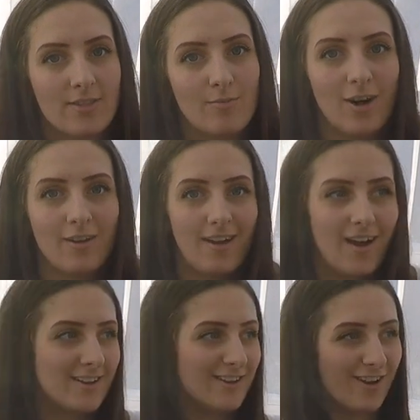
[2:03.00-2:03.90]
them on
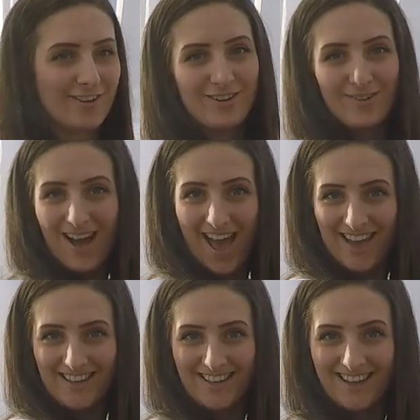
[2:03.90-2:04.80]
and you're on your
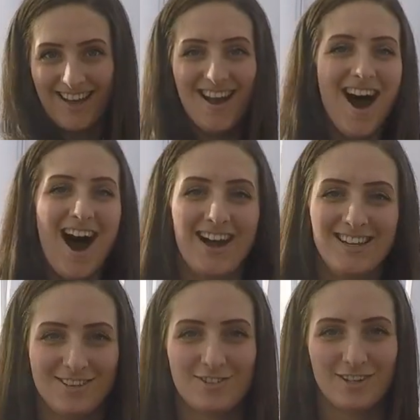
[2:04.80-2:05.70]
way. I
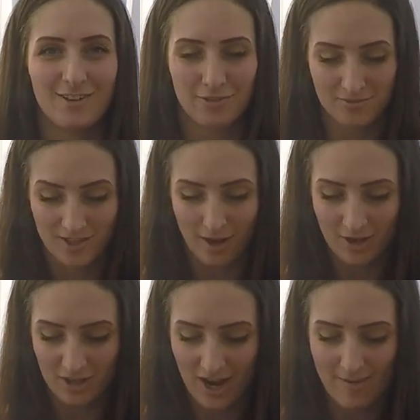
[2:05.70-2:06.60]
literally love them so
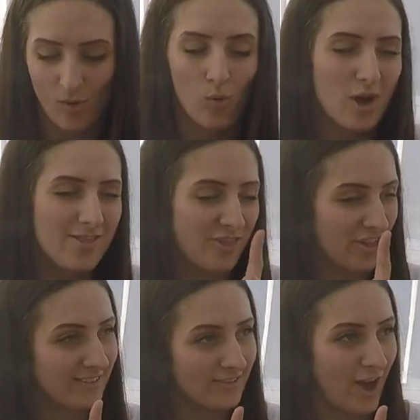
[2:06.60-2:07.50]
much. One
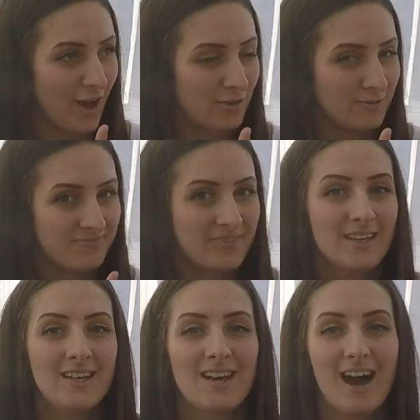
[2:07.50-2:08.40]
thing though,
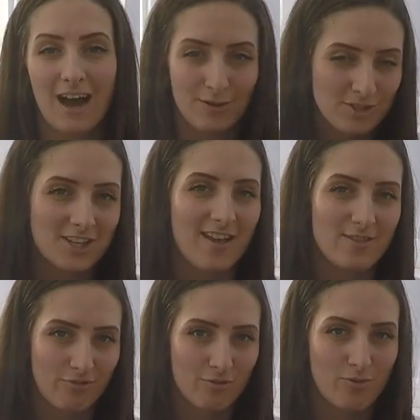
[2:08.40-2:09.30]
I would get
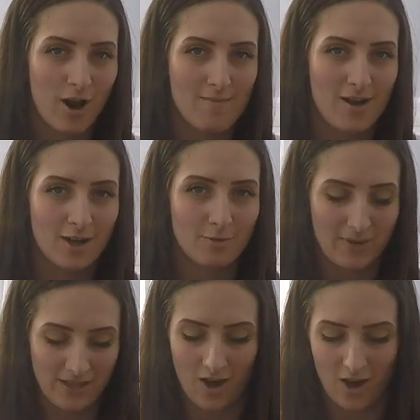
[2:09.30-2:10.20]
them from Primark,
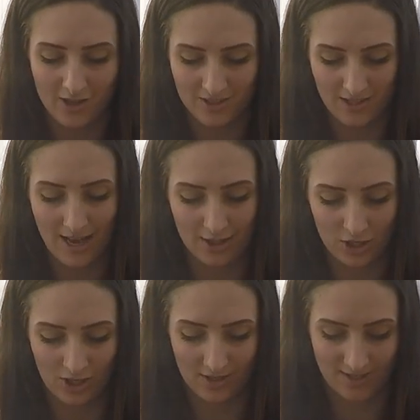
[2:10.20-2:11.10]
because as
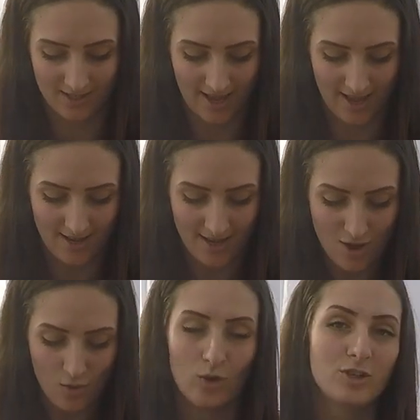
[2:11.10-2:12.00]
you can see,
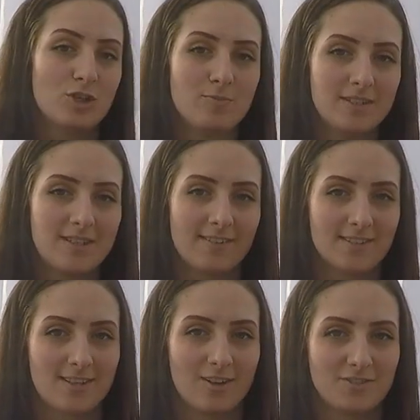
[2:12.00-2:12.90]
once you've been
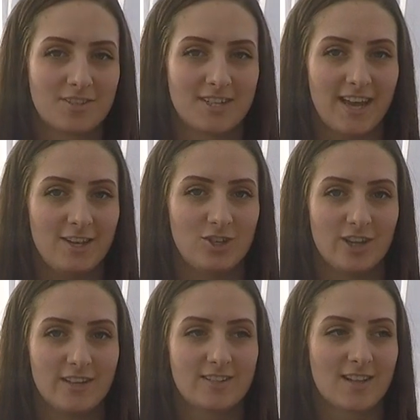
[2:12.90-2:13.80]
dancing on
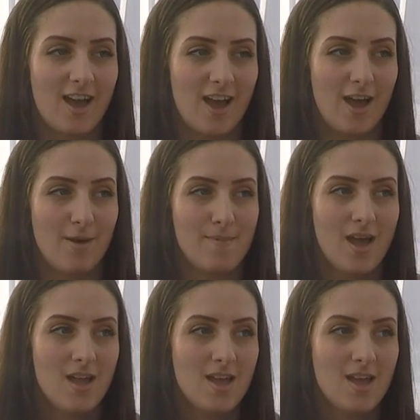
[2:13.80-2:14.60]
stages and